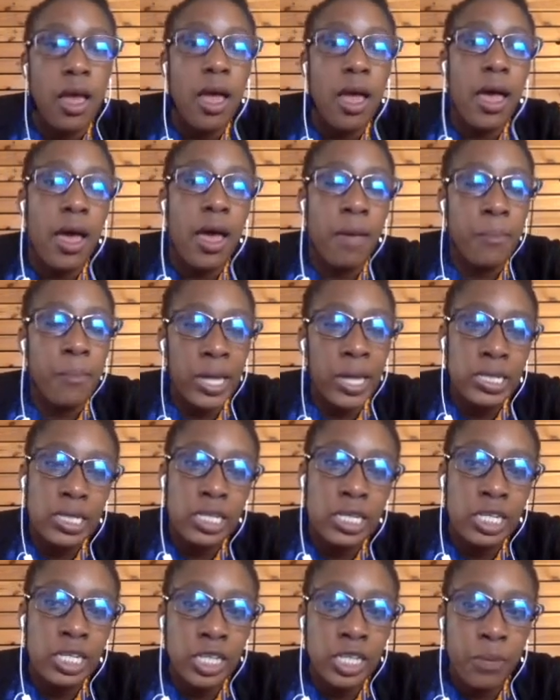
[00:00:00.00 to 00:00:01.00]

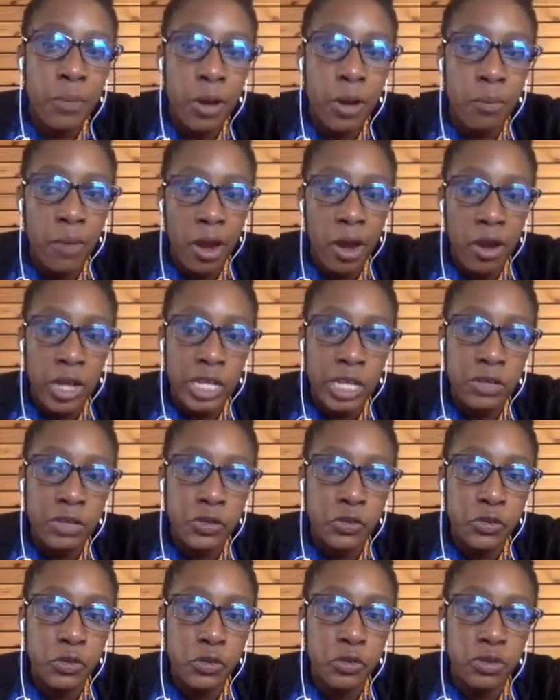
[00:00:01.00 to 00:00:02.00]
Ambassadors are primarily
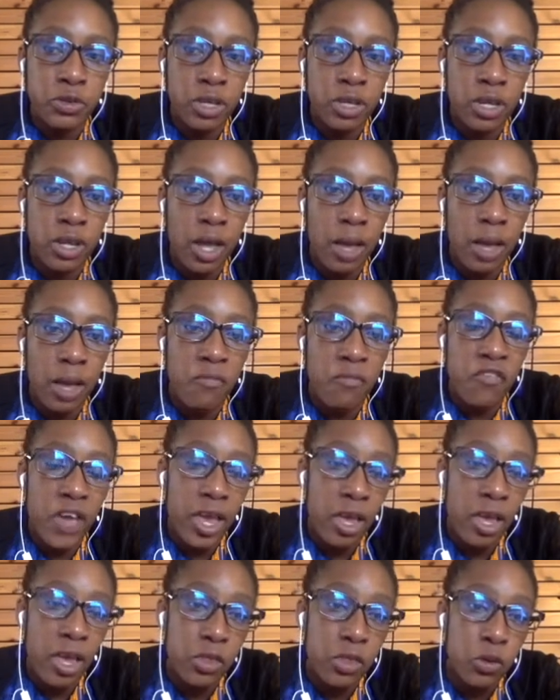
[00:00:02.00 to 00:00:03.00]
recruited
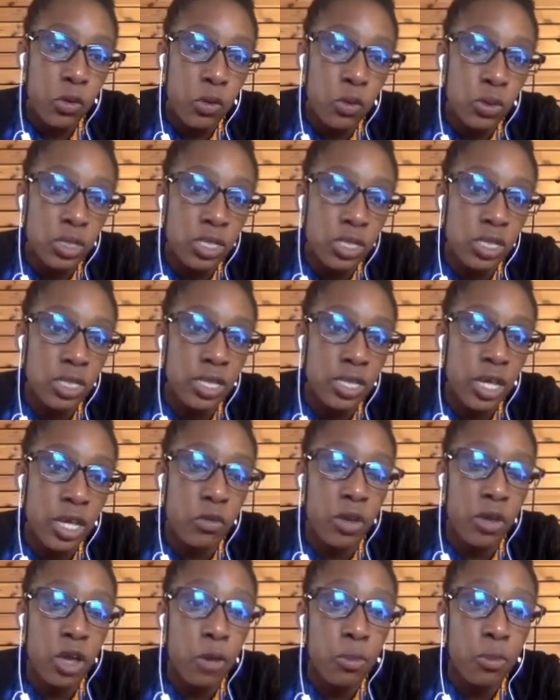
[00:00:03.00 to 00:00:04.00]
via the courses that
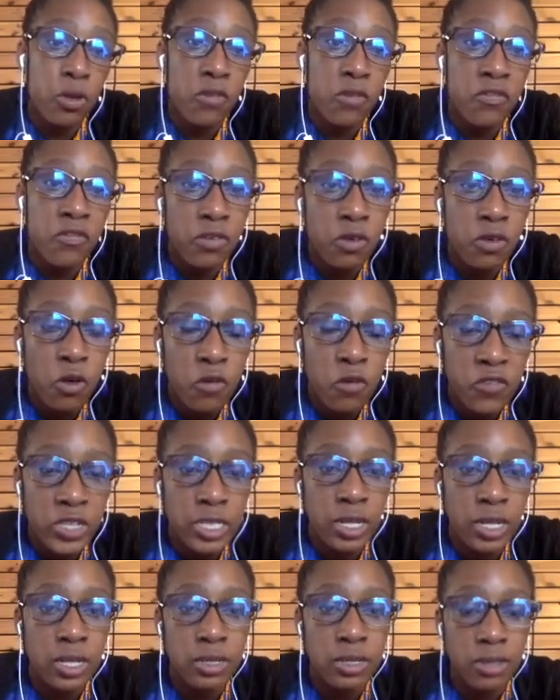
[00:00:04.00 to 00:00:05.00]
we help
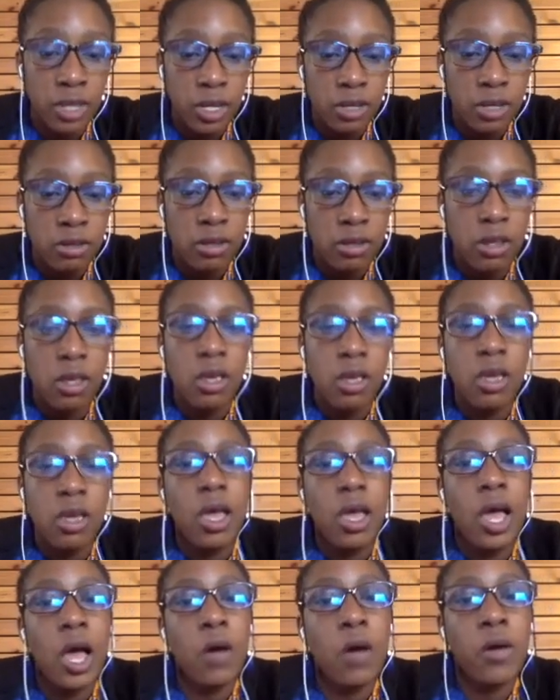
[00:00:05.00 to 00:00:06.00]
co-facilitate.
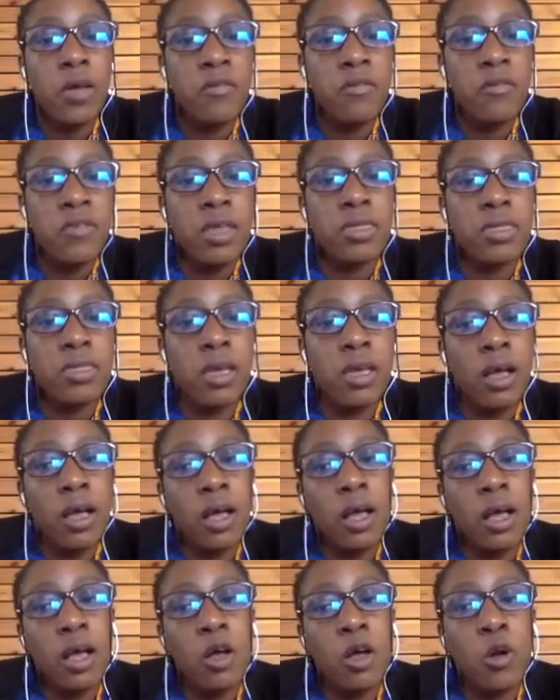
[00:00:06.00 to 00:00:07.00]
However, there
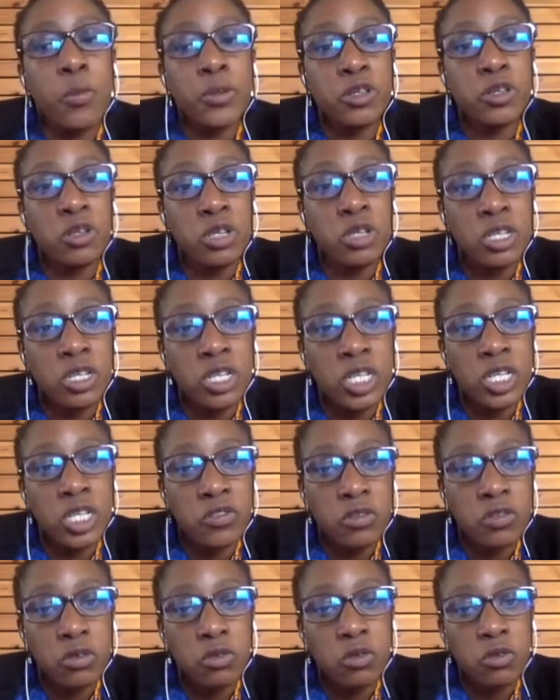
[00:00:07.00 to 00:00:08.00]
are
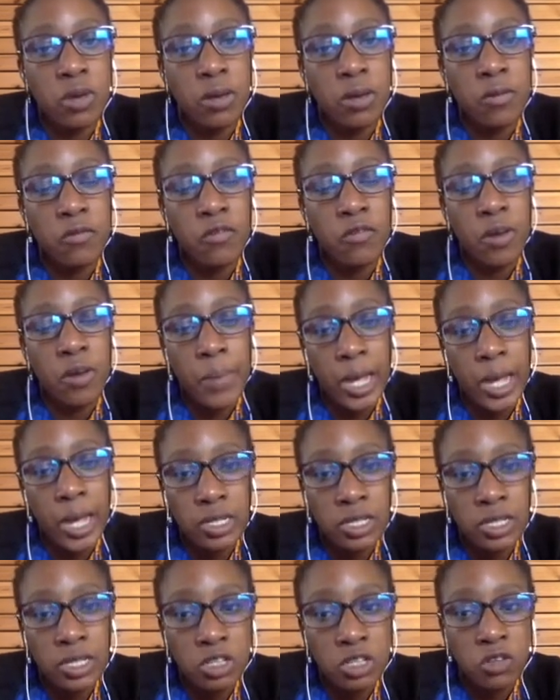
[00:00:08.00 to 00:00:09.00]
opportunities for
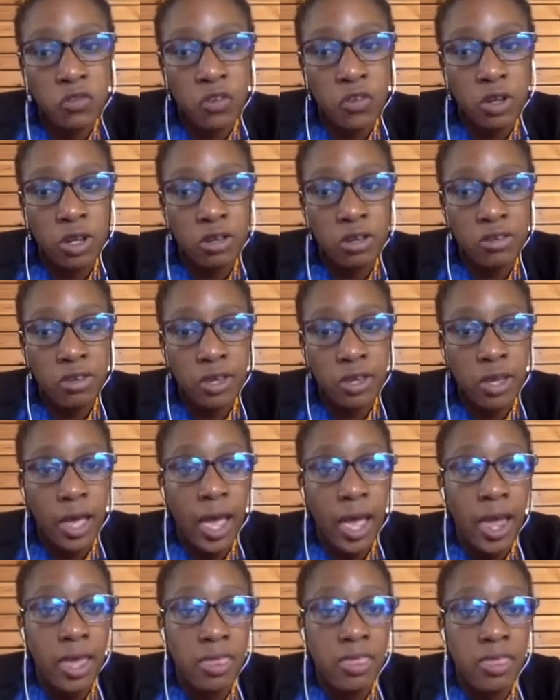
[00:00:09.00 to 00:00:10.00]
ambassadors to volunteer
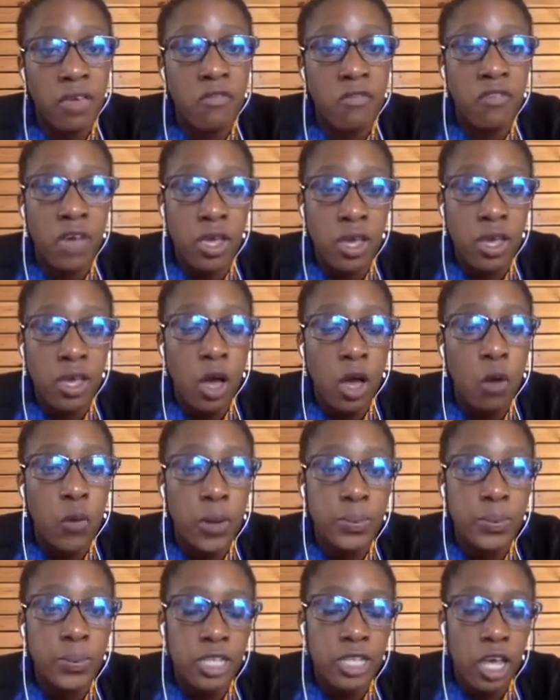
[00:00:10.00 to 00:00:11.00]
either via our
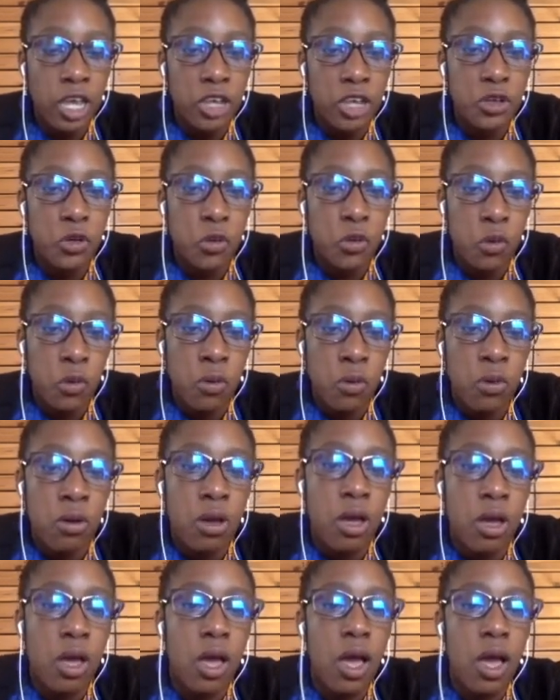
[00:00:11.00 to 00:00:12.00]
website or
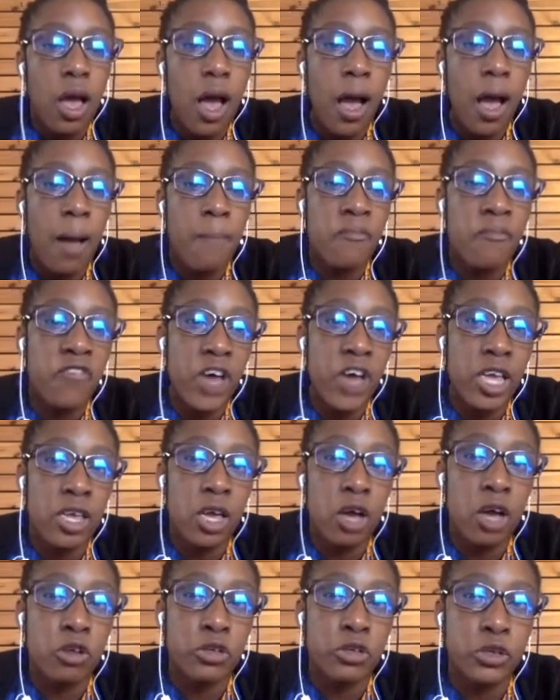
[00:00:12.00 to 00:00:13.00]
via
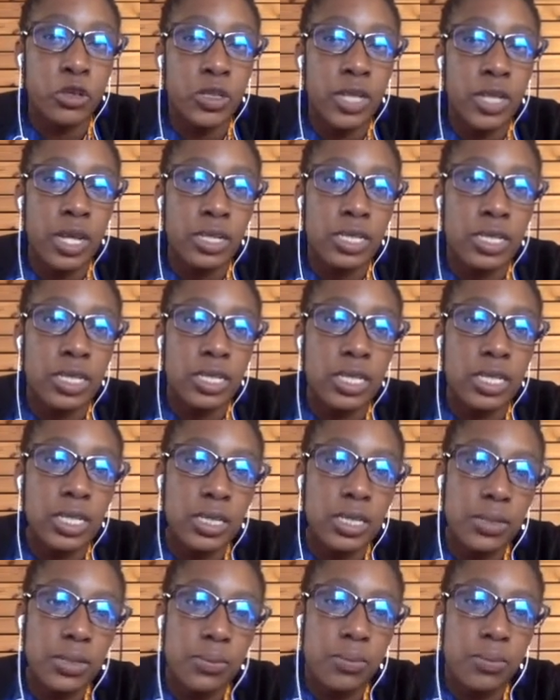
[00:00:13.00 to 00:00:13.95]
our newsletters.